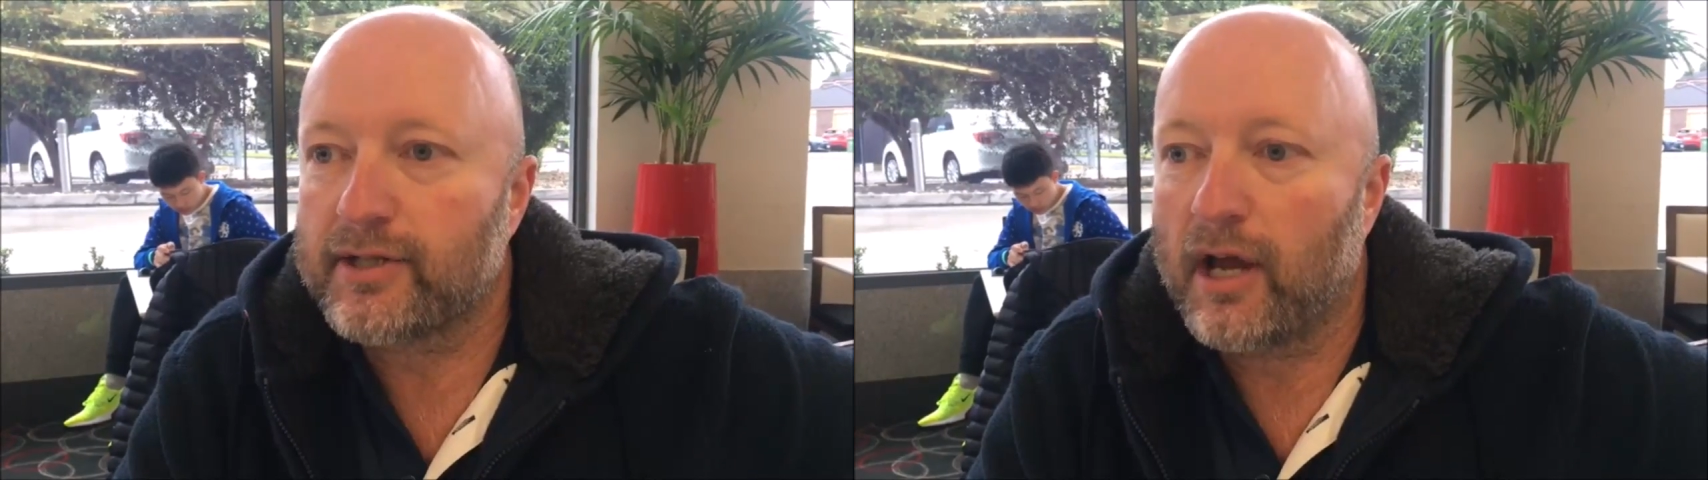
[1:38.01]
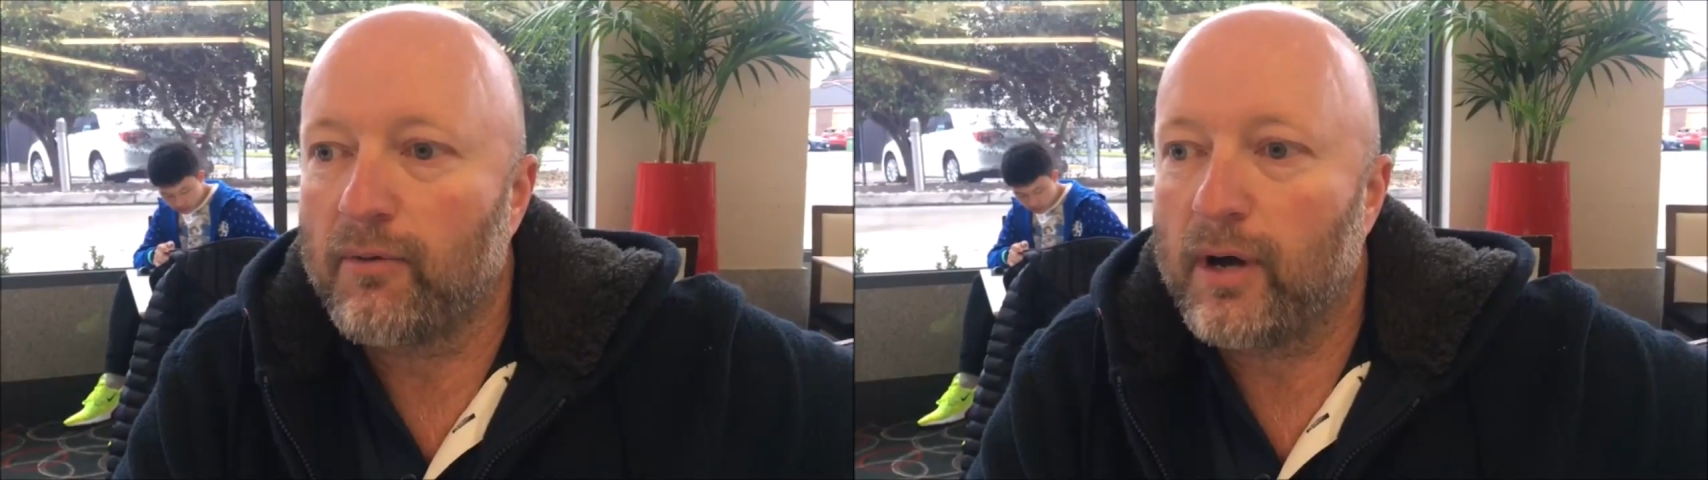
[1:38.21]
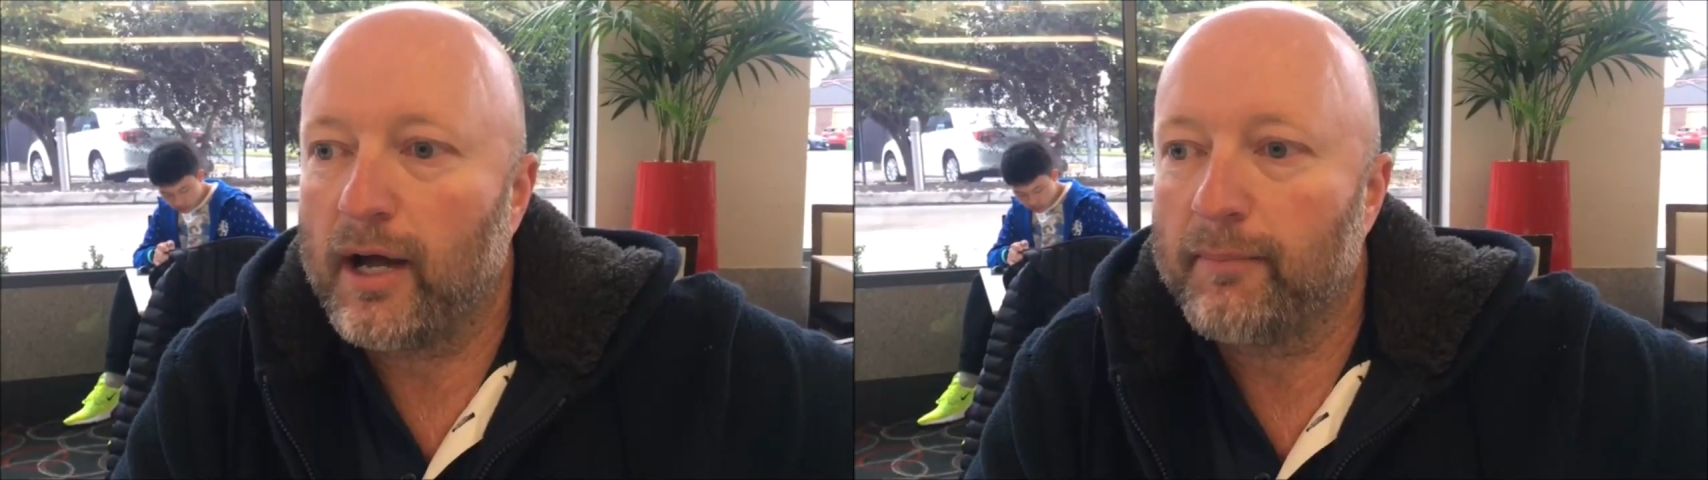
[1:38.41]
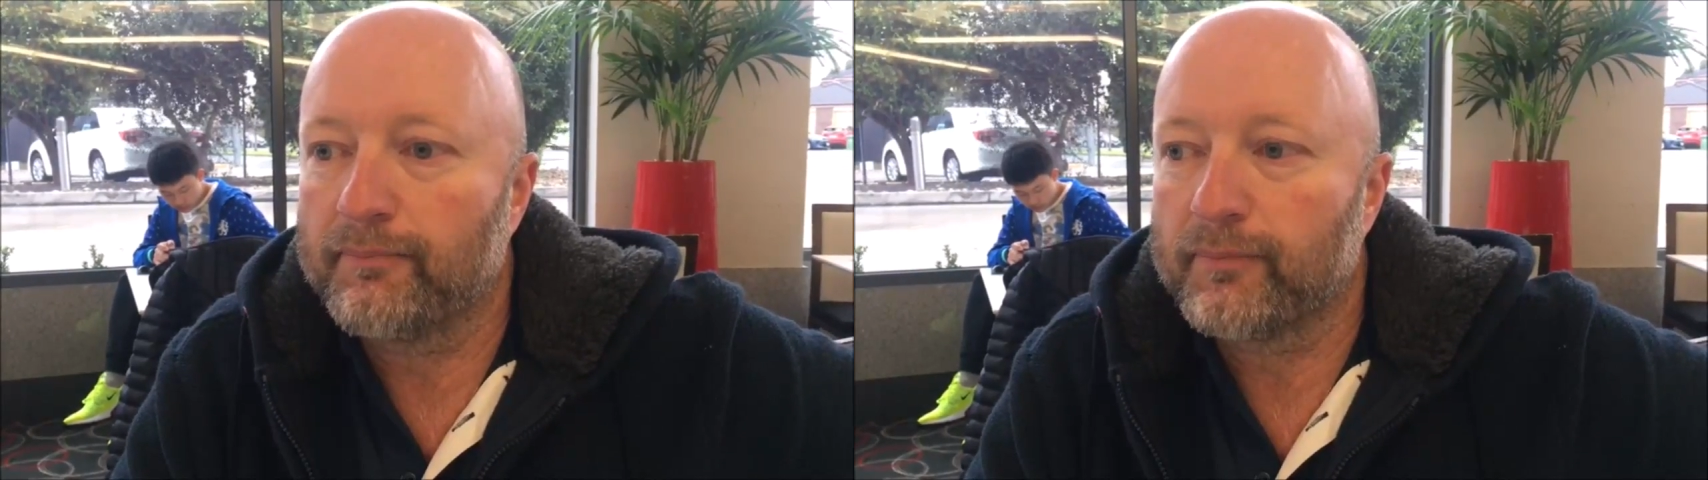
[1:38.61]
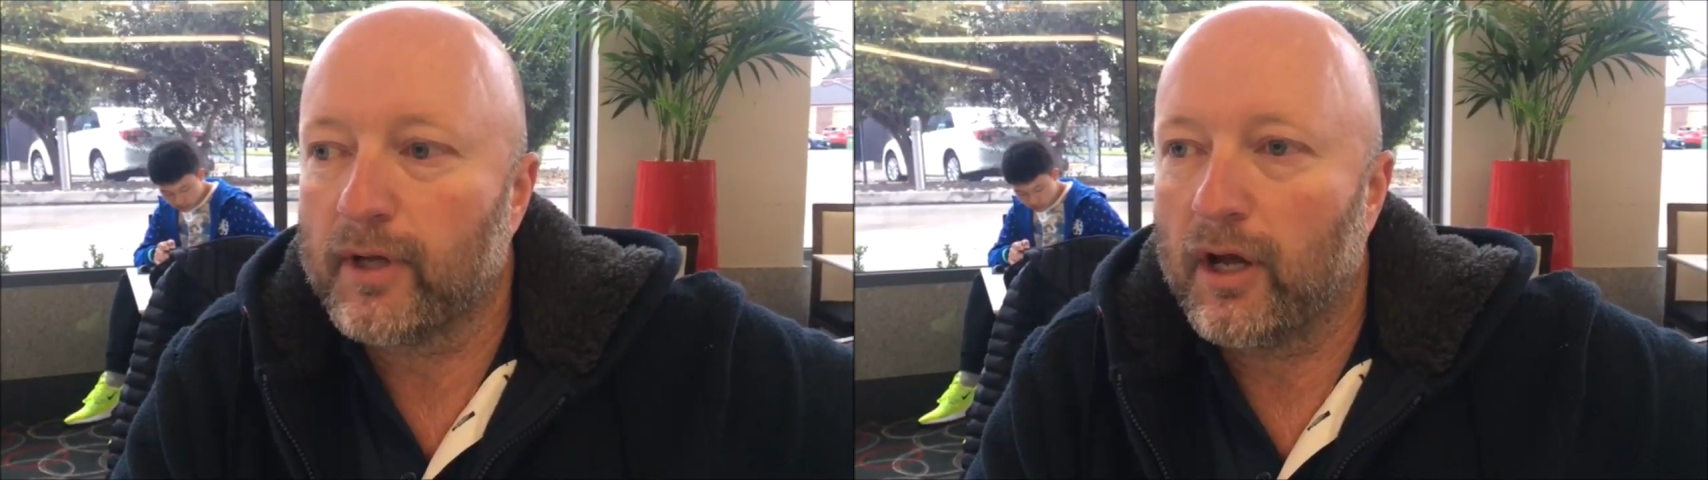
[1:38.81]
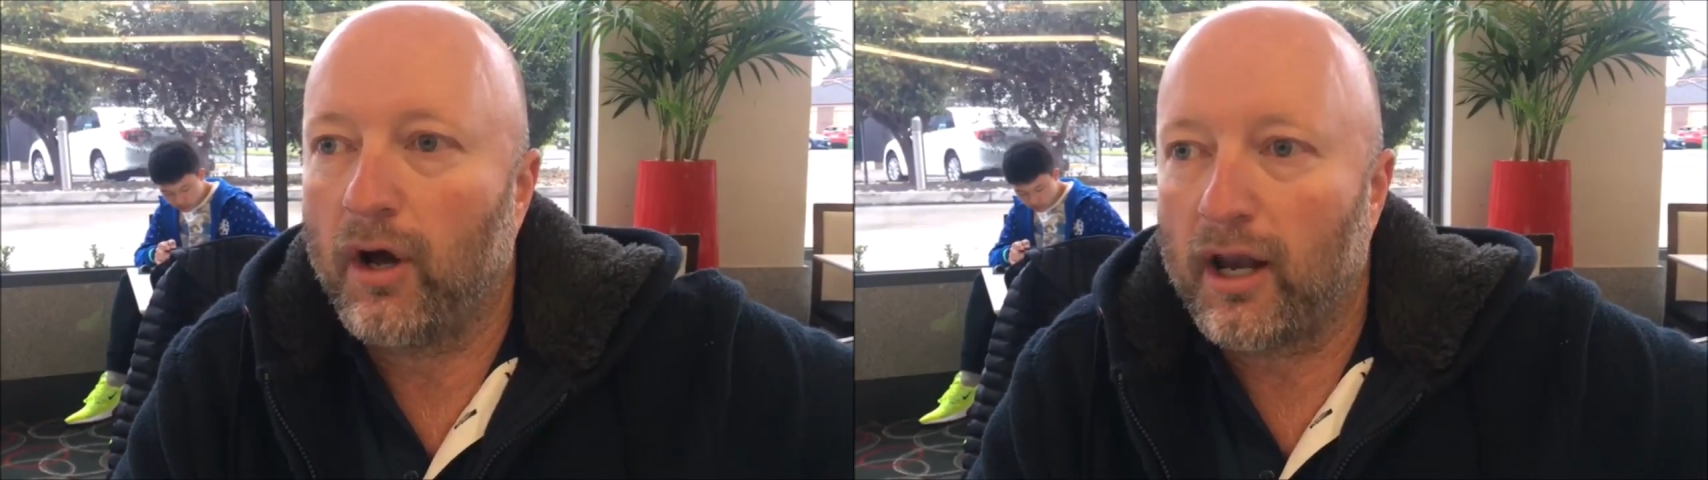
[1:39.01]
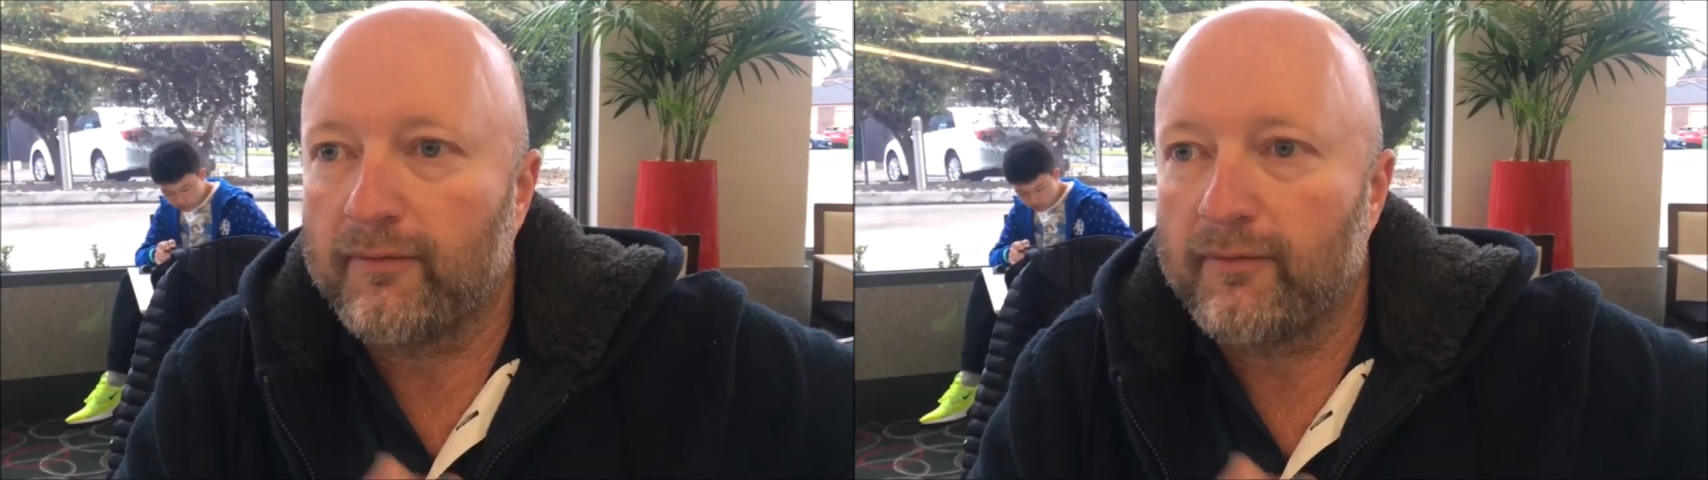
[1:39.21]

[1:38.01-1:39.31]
So I